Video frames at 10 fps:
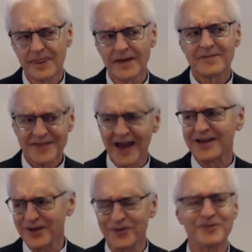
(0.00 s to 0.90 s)
Yeah.
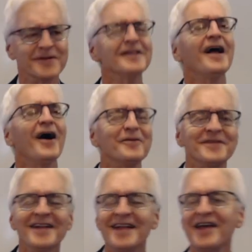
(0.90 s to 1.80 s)
Thank you.
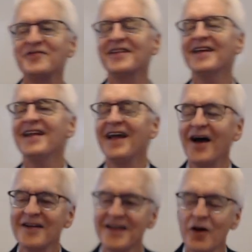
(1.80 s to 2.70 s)
Um, it,
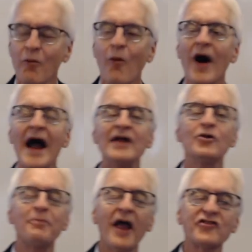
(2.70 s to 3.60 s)
uh, why
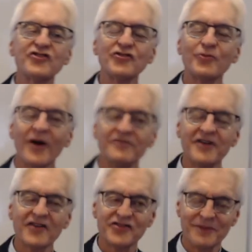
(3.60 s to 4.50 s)
do pastors wear
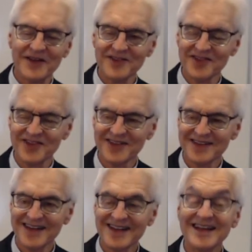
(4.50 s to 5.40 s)
vestments?
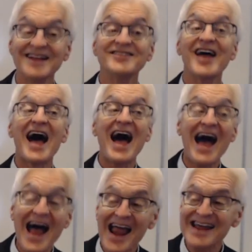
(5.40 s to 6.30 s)
To
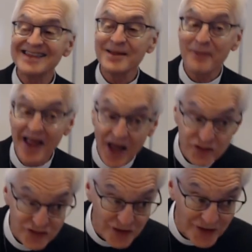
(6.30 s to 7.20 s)
hide the
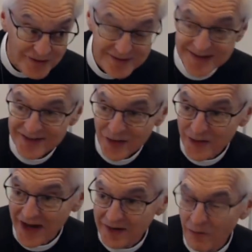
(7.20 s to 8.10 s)
pastor. Okay?